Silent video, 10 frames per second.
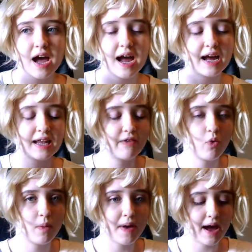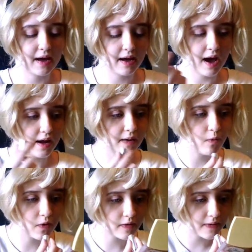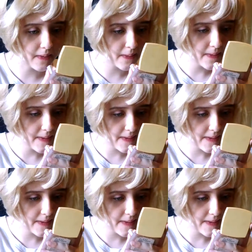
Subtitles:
I never went back and got any more, so.